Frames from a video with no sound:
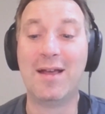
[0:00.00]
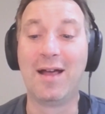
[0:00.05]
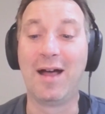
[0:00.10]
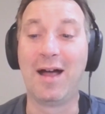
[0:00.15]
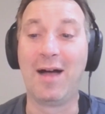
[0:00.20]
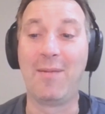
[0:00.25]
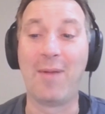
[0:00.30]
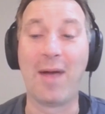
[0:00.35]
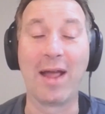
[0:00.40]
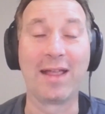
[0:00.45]

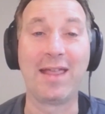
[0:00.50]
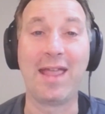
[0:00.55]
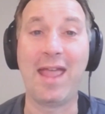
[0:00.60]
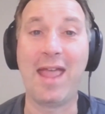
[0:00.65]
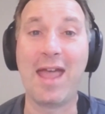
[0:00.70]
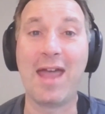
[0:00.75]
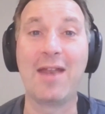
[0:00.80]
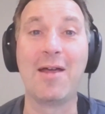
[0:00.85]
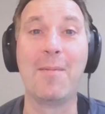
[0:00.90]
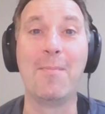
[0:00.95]
Um, I
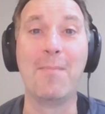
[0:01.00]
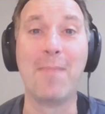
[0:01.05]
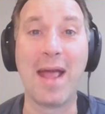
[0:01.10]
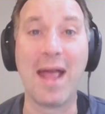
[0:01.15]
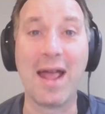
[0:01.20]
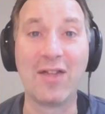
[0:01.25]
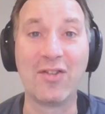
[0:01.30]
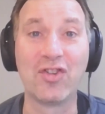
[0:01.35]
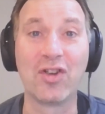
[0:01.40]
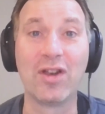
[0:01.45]
can't
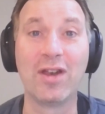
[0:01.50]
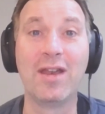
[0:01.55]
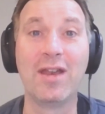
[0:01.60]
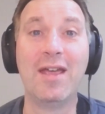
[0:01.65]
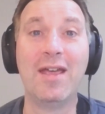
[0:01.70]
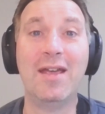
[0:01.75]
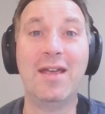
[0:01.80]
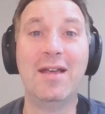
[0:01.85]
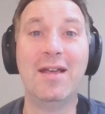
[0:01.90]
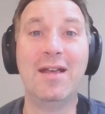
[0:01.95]

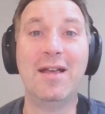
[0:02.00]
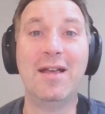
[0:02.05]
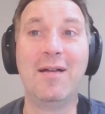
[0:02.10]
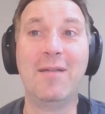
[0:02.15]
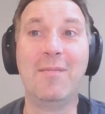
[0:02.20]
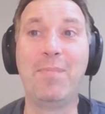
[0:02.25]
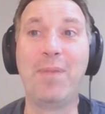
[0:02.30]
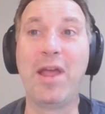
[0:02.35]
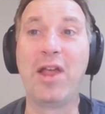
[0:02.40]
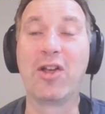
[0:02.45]
imagine
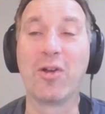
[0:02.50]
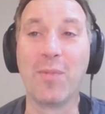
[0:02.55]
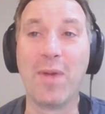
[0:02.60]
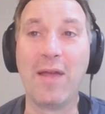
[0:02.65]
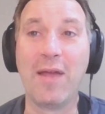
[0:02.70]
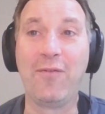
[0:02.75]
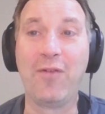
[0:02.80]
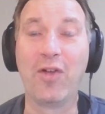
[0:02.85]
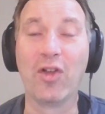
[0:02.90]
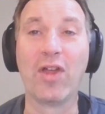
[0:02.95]
Baker
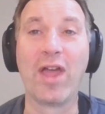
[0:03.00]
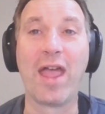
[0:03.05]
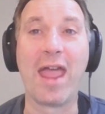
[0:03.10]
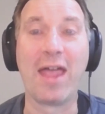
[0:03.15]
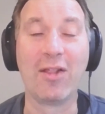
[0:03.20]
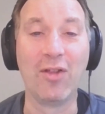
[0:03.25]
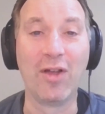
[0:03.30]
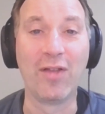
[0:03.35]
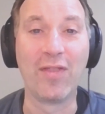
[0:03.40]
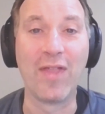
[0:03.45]
Mayfield
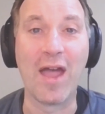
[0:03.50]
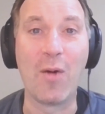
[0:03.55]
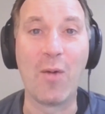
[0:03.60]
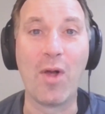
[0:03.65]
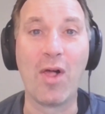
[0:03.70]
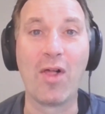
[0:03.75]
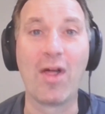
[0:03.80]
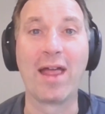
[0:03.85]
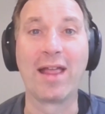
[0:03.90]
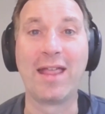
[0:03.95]
handling that
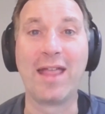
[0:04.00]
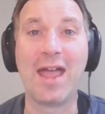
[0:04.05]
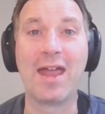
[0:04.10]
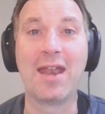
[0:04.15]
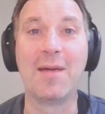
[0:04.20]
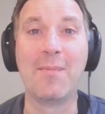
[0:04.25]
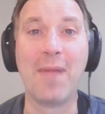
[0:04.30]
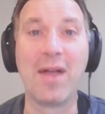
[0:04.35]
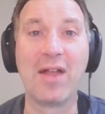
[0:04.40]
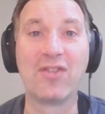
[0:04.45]
well. I
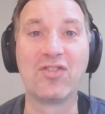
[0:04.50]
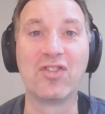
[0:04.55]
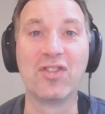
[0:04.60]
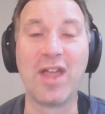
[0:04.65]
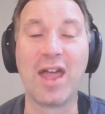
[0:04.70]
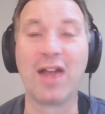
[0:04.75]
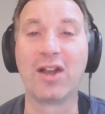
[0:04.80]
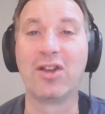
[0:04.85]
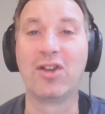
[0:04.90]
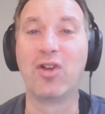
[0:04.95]
can't imagine
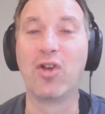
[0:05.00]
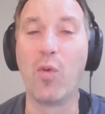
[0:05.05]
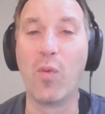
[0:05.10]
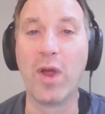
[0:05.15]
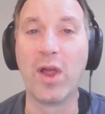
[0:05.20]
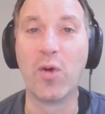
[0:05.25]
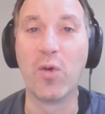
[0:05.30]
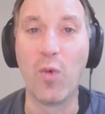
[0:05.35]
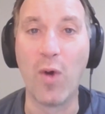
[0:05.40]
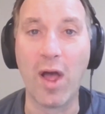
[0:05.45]
that
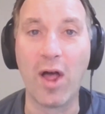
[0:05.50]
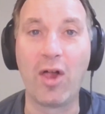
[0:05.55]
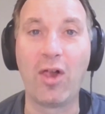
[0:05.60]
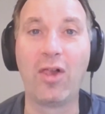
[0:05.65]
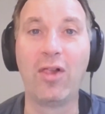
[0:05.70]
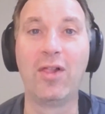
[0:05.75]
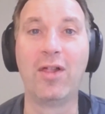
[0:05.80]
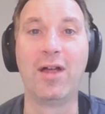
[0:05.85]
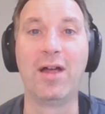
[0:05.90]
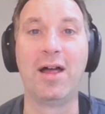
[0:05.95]
going well.